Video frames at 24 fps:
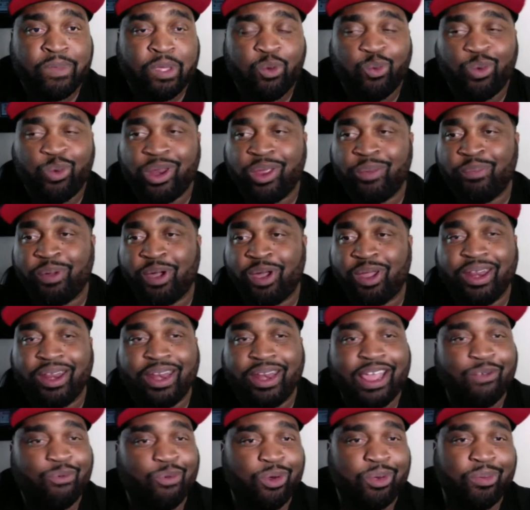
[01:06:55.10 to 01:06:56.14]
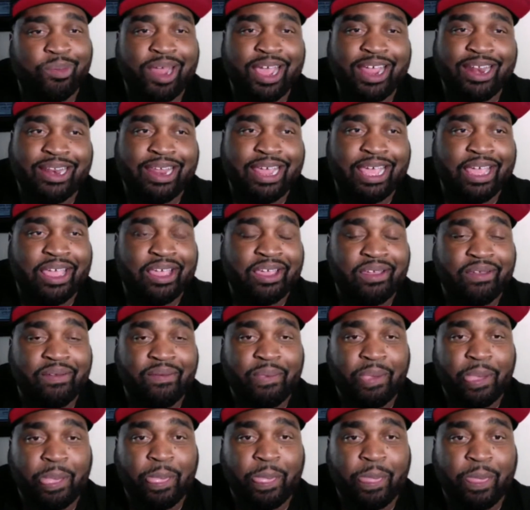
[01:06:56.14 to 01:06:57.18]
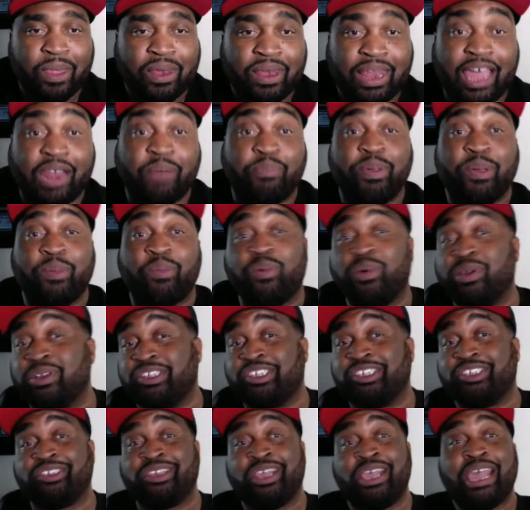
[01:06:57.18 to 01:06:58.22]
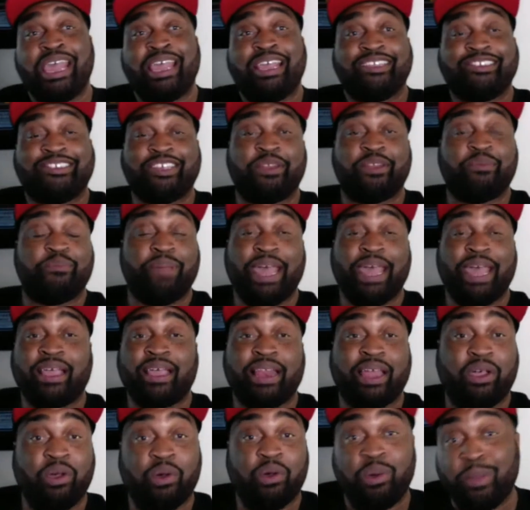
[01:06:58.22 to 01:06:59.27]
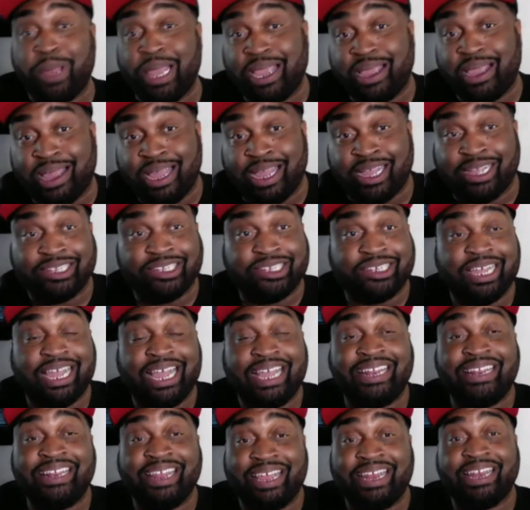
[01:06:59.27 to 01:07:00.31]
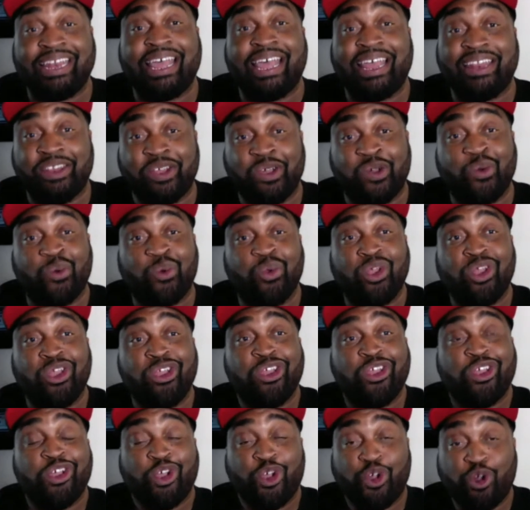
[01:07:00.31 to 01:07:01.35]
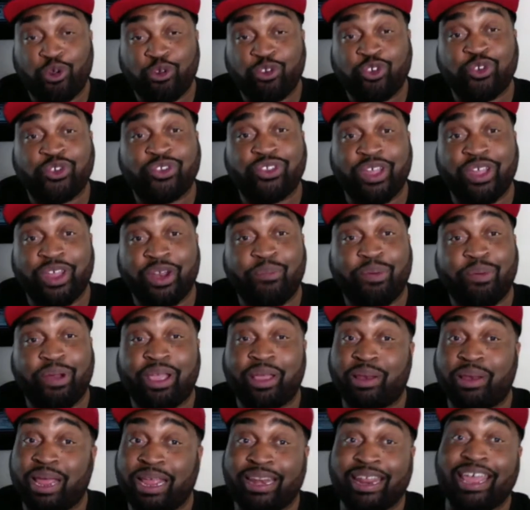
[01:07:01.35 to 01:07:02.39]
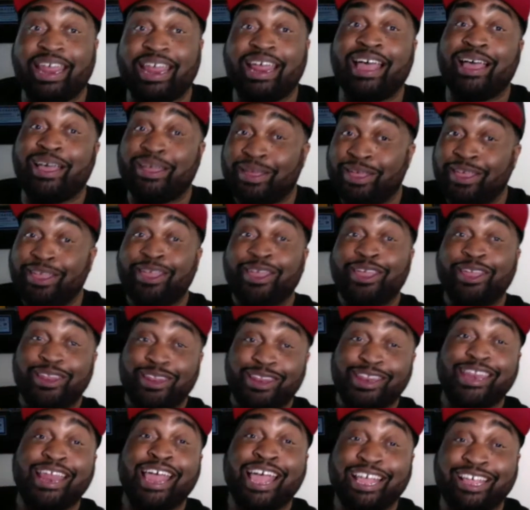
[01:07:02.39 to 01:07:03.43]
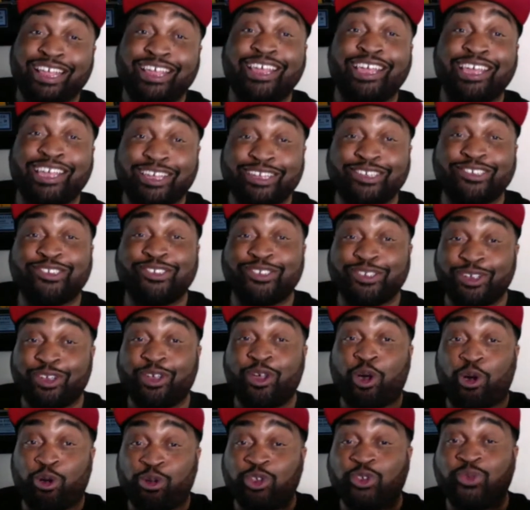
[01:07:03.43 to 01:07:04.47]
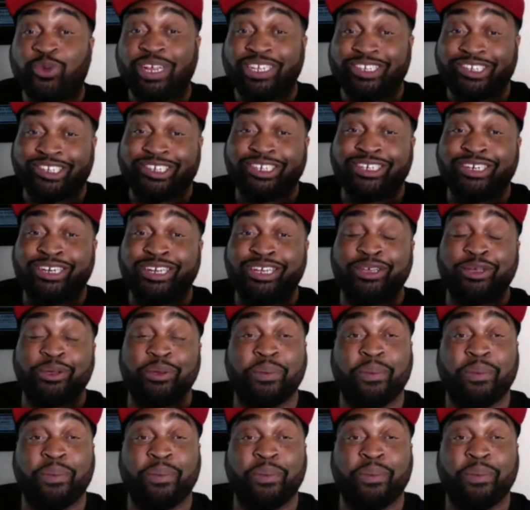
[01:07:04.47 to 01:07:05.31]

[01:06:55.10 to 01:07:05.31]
When he bought in that room that day, a lot of people were just sitting back like, oh my gosh, I did not know Coach was going to bring it like that. That is Coach Rashid Hill.